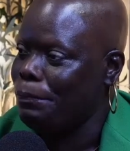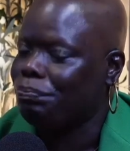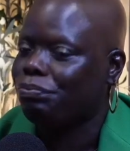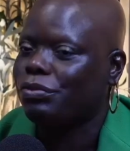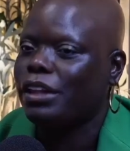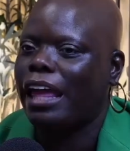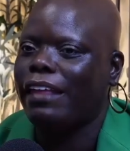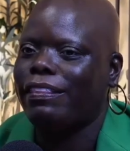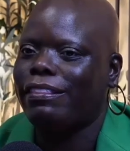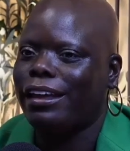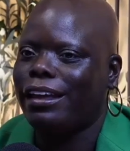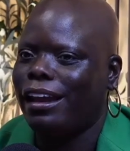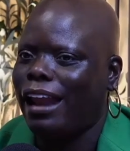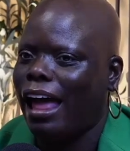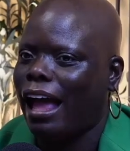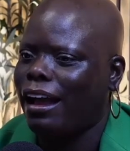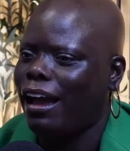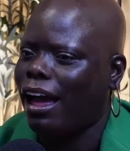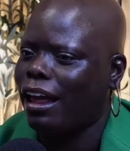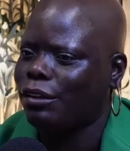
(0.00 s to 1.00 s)
And then
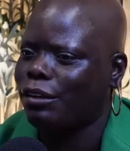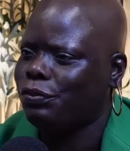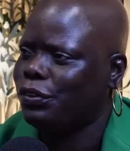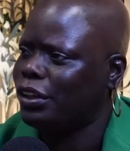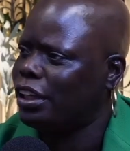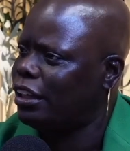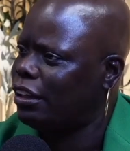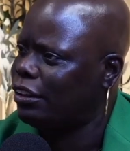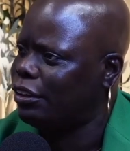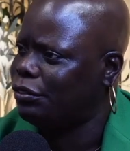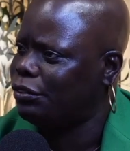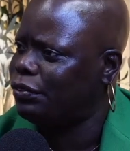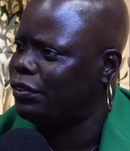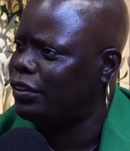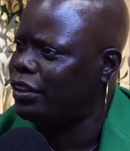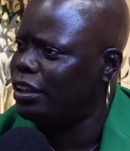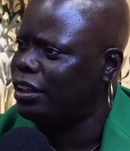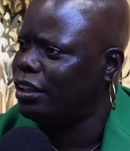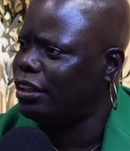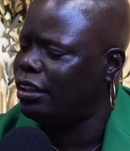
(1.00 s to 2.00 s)
I got to forgive
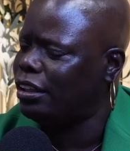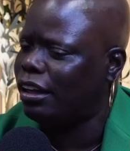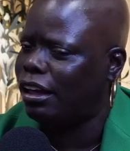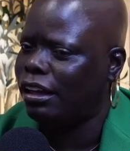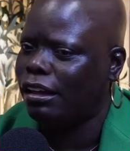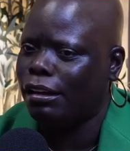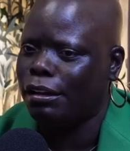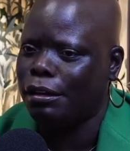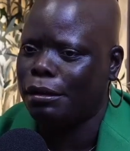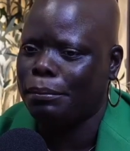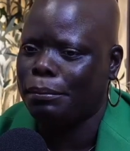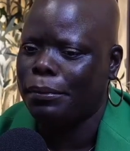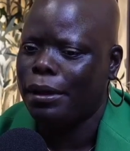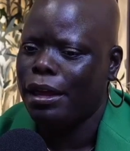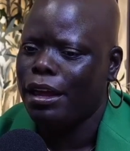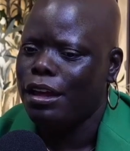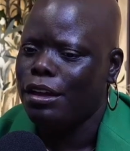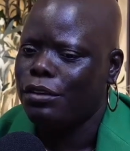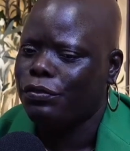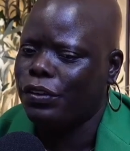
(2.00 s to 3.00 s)
the
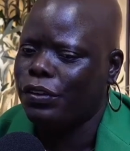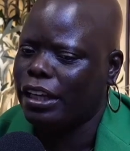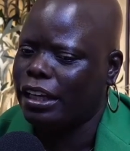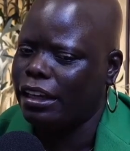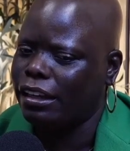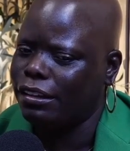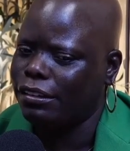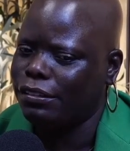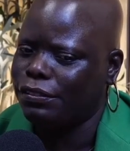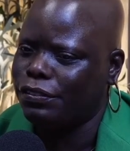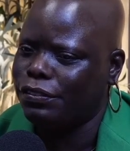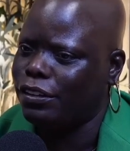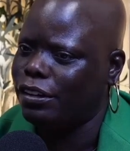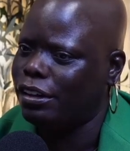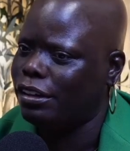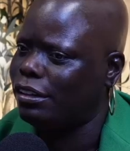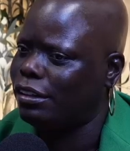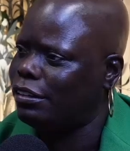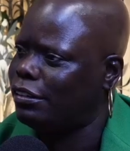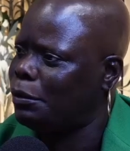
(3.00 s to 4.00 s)

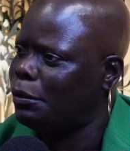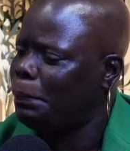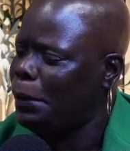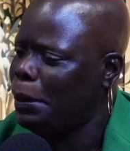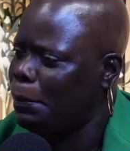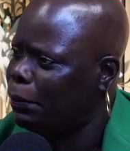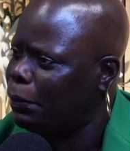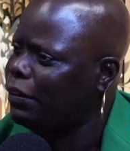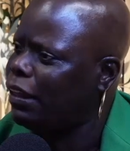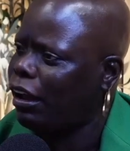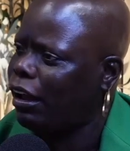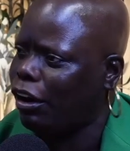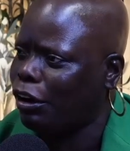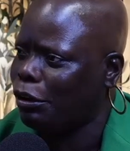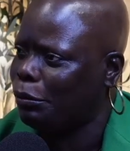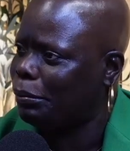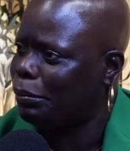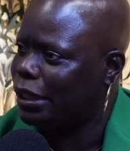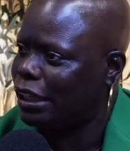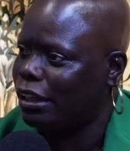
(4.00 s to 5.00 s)
people that
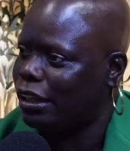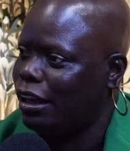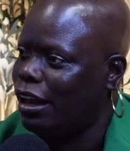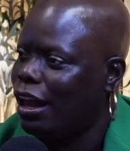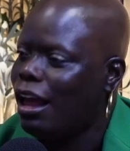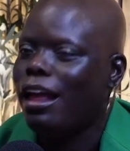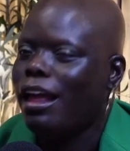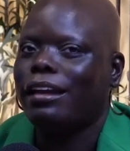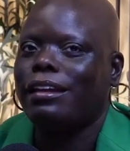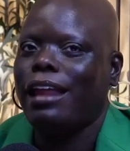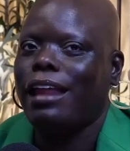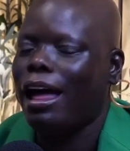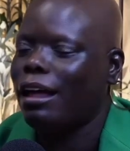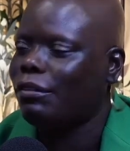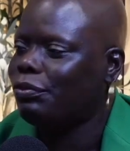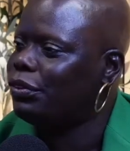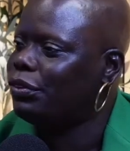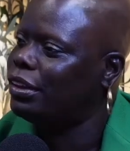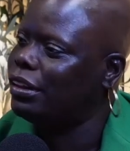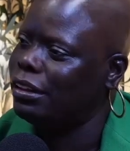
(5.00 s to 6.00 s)
hurt me.
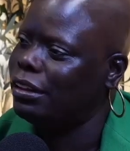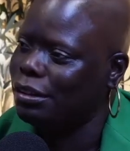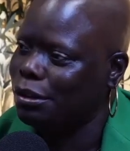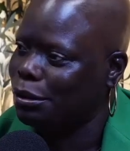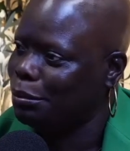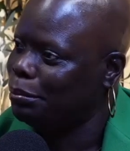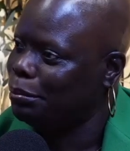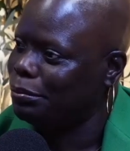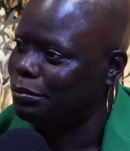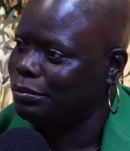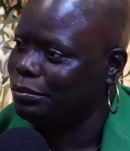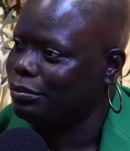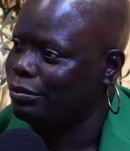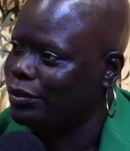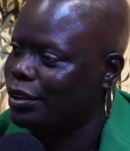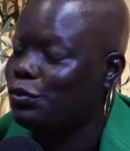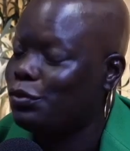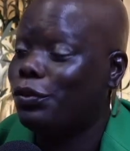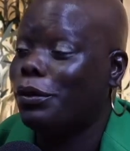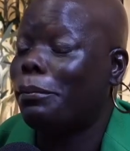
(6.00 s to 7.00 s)
Not for them,
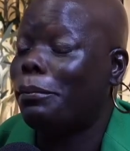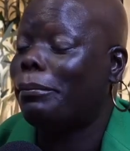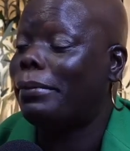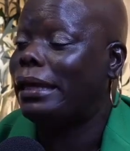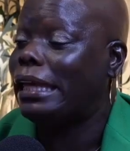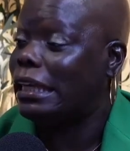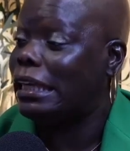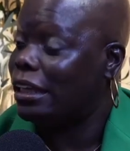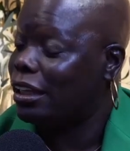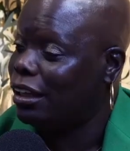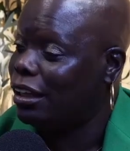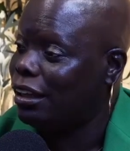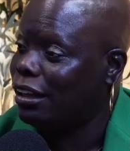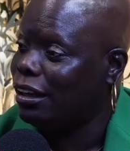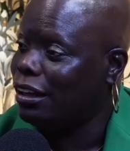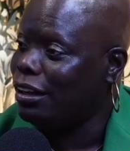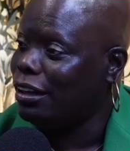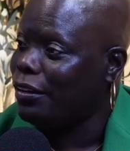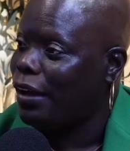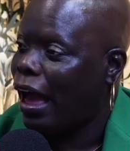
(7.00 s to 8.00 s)
for me.
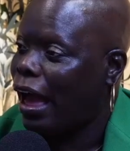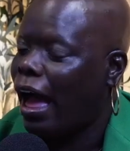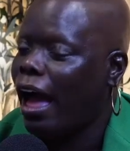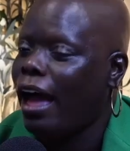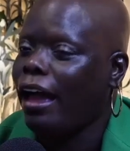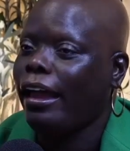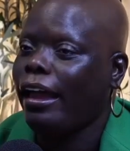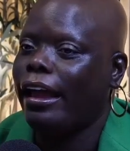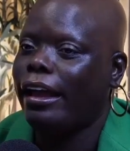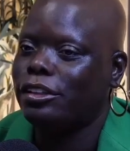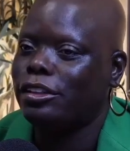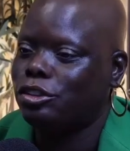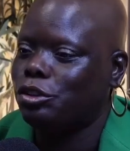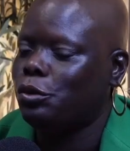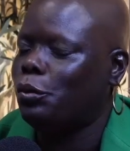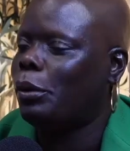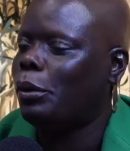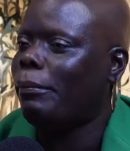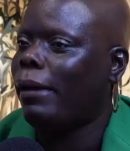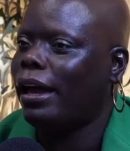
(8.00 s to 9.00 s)
I had to,
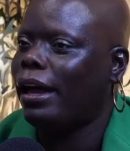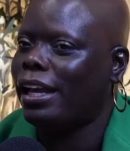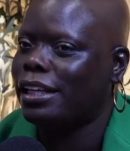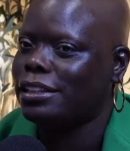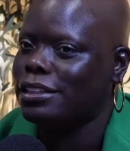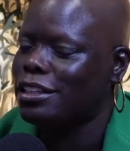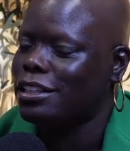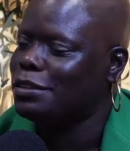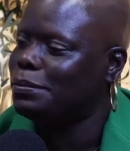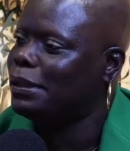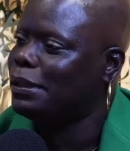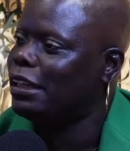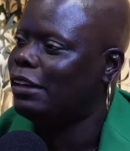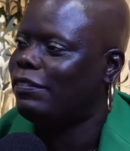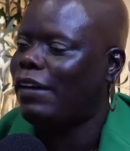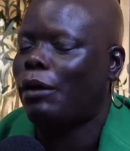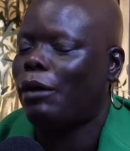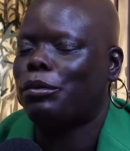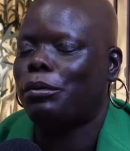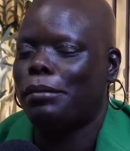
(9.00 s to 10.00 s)
when my ex-husband left,
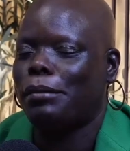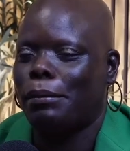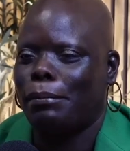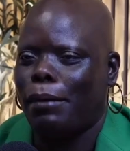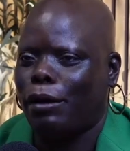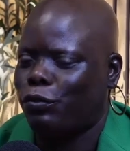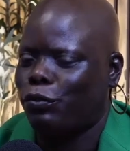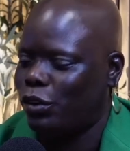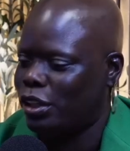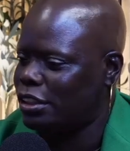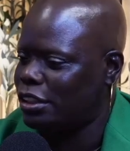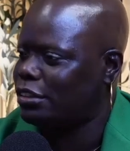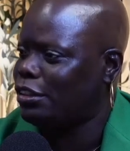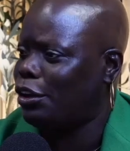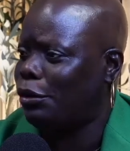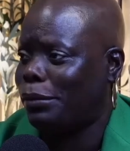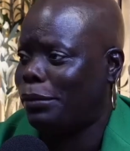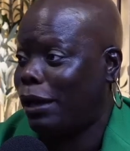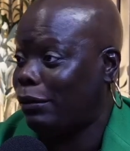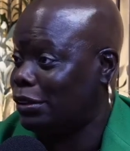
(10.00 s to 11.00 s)
I remember my friends
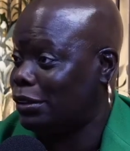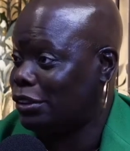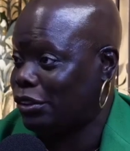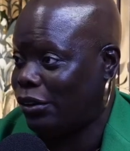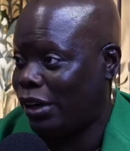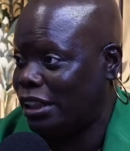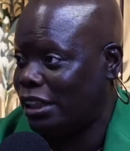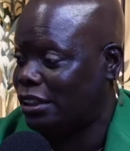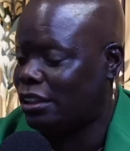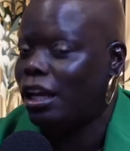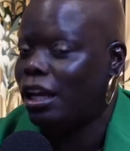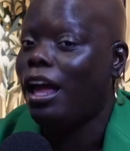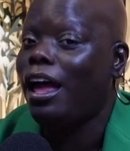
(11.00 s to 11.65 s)
told me I was crazy.